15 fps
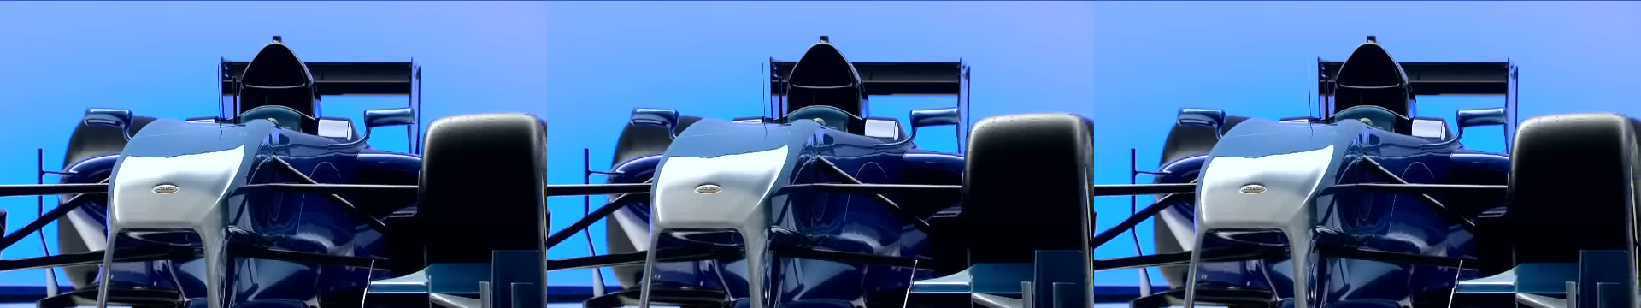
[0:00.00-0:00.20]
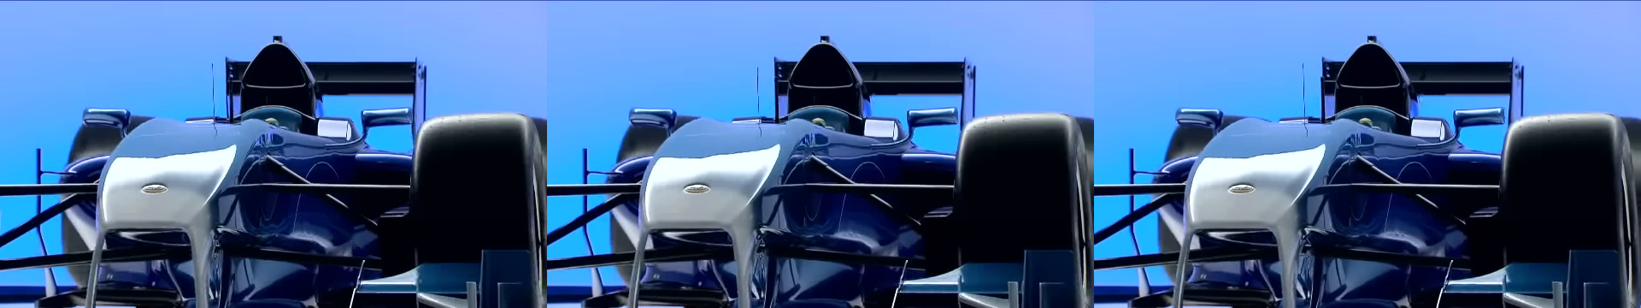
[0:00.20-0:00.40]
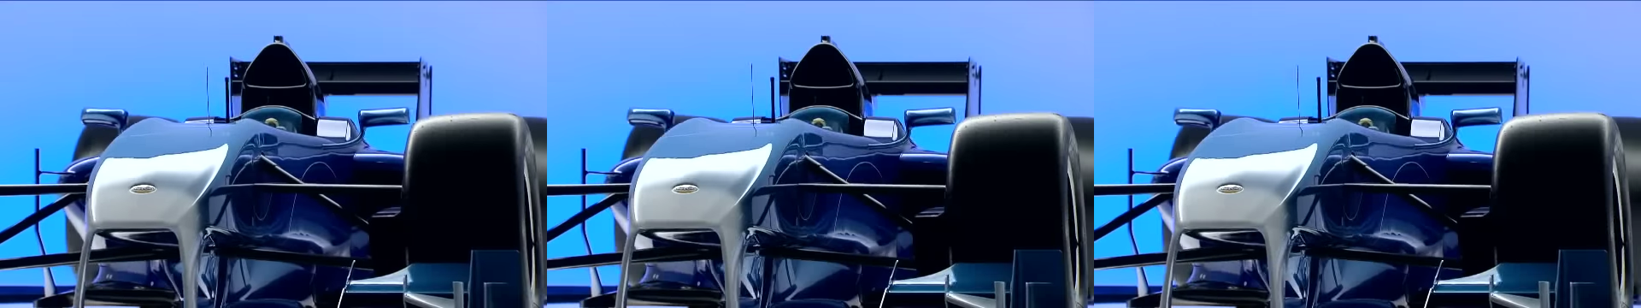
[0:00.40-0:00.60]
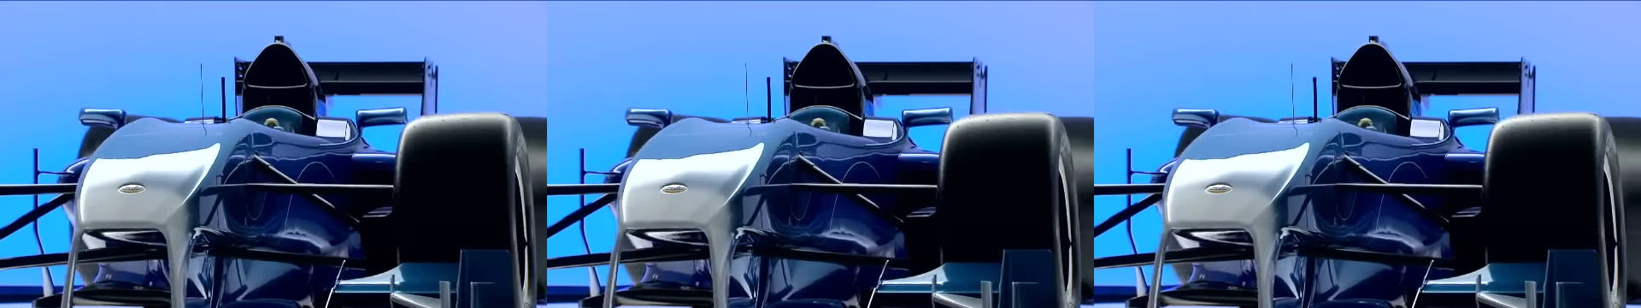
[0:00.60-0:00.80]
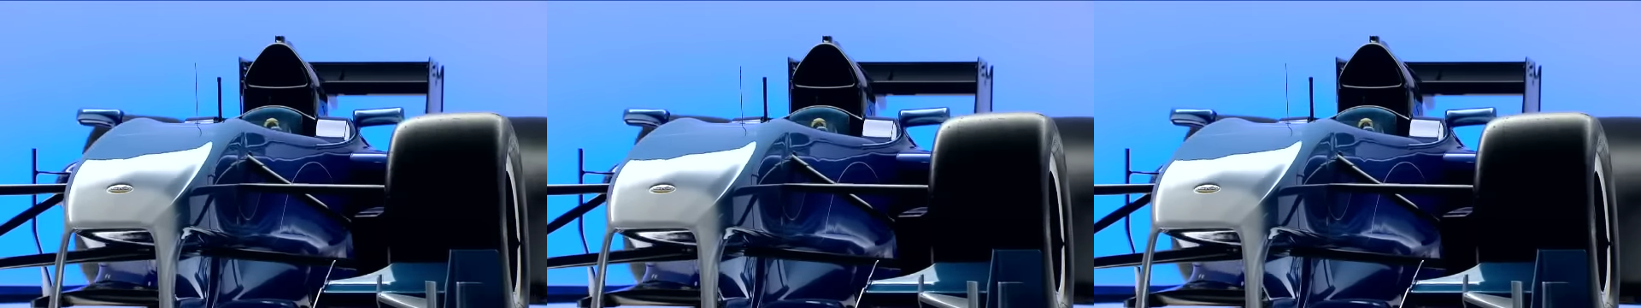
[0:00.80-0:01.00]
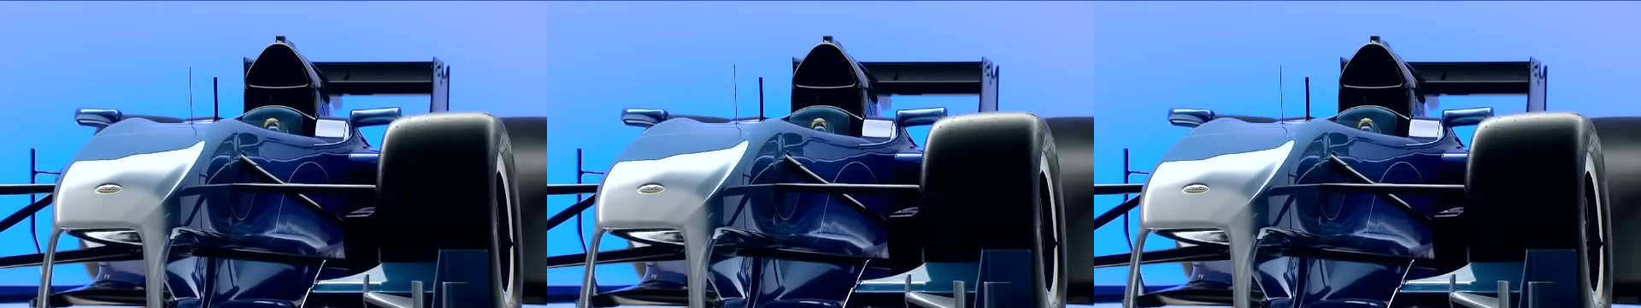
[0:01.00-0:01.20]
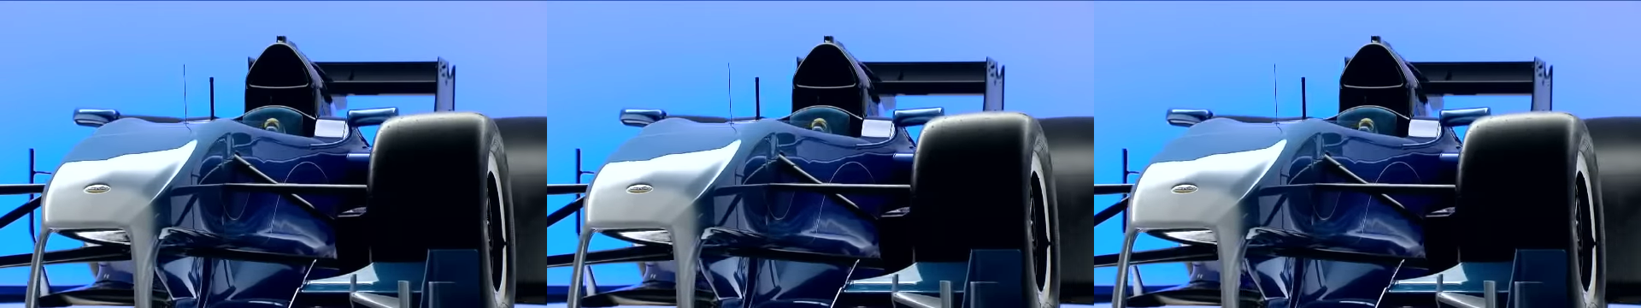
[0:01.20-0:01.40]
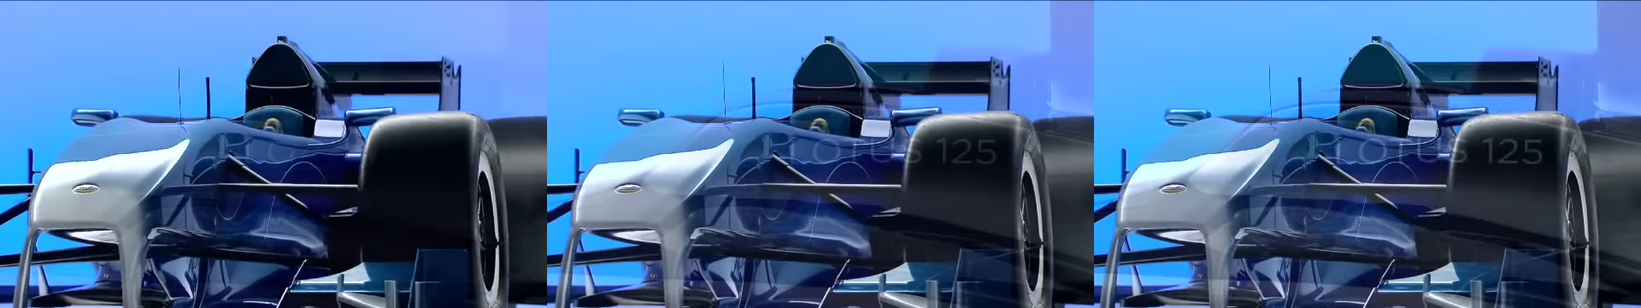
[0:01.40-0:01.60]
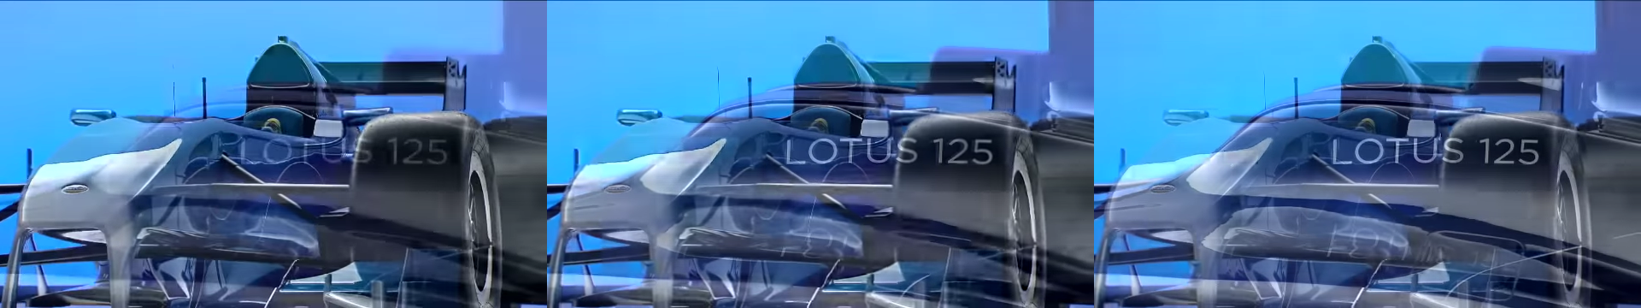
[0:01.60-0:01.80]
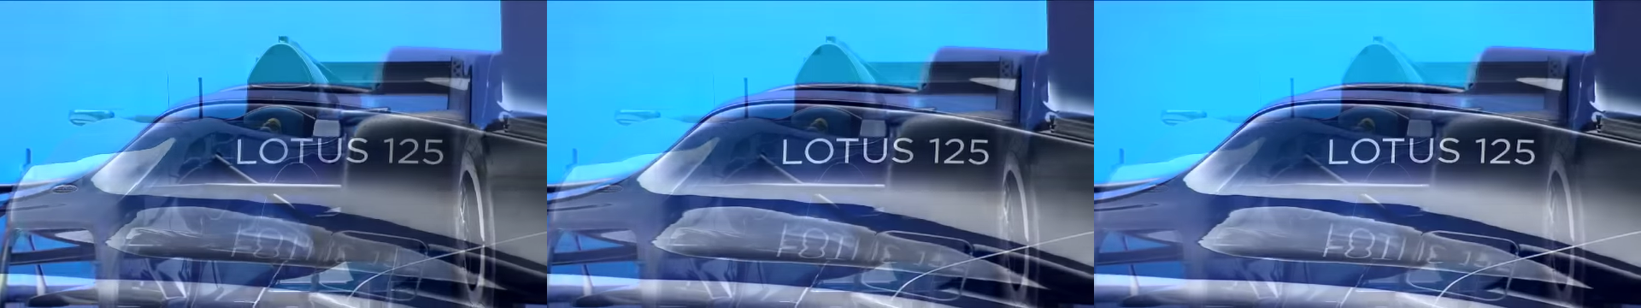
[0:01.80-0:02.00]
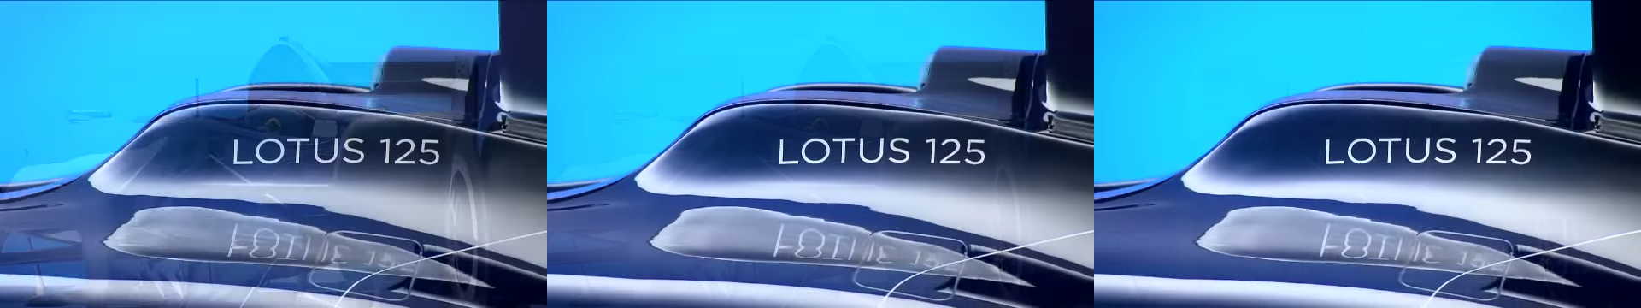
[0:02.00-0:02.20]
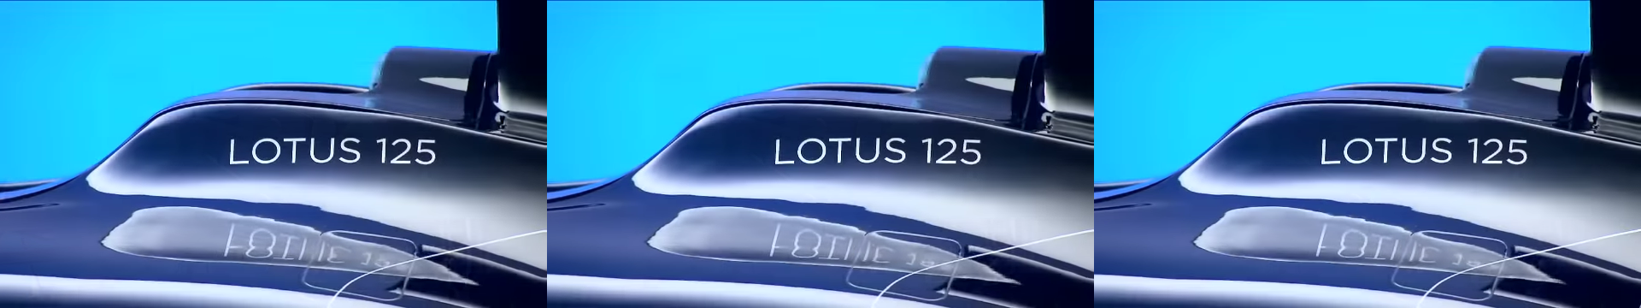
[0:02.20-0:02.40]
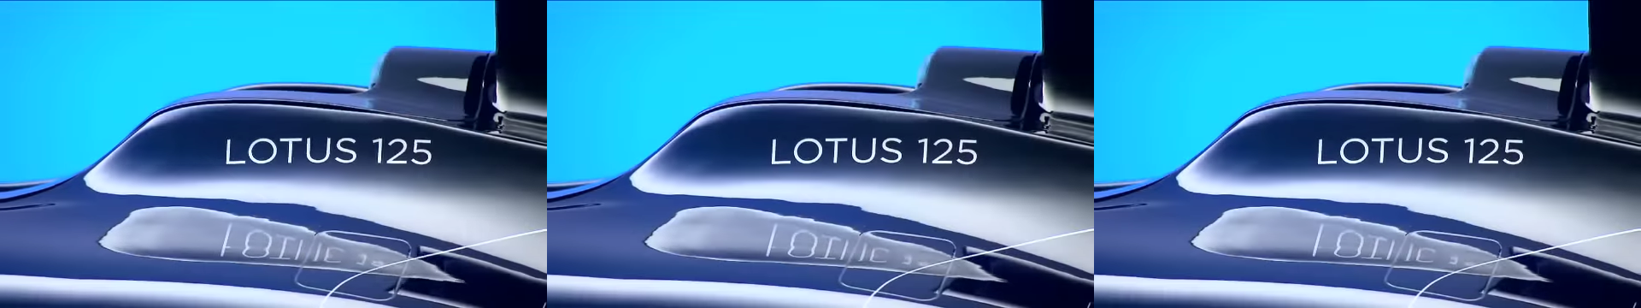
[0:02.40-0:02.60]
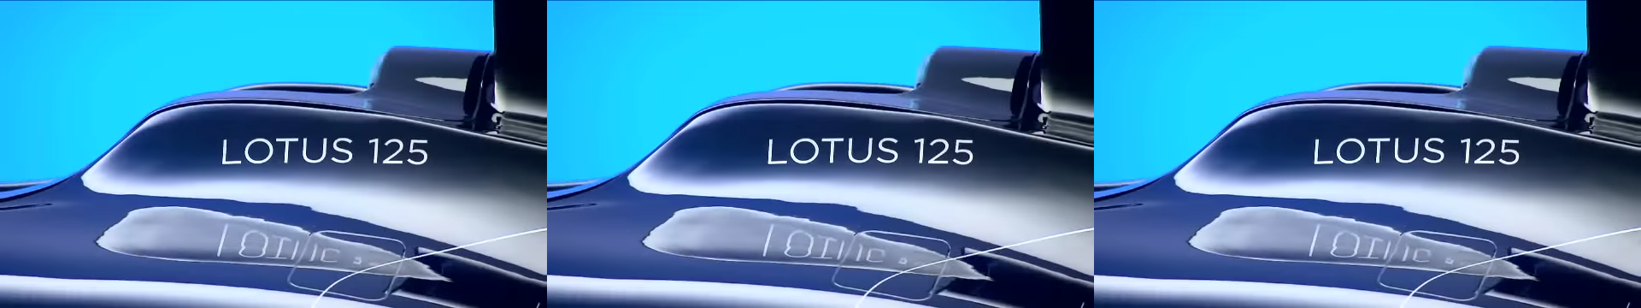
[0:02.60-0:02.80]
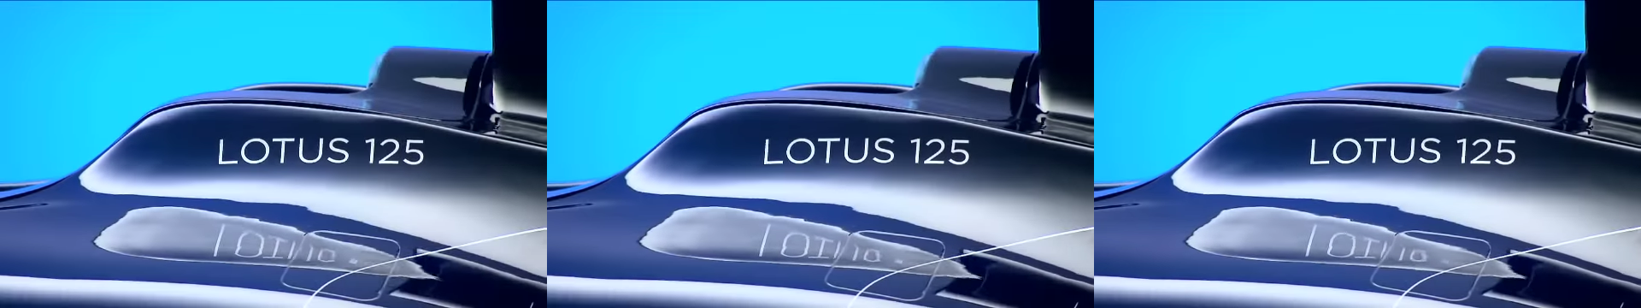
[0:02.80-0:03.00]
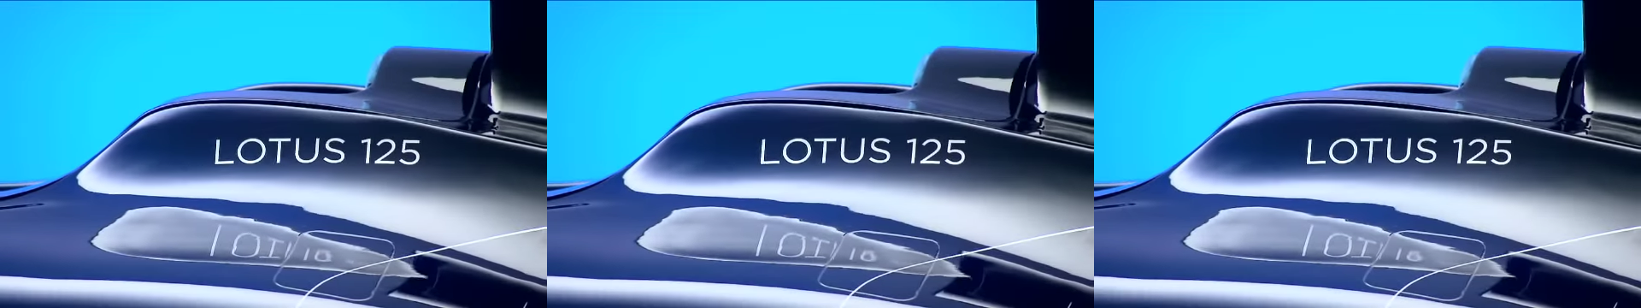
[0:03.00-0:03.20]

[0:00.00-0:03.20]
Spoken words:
(no speaker visible)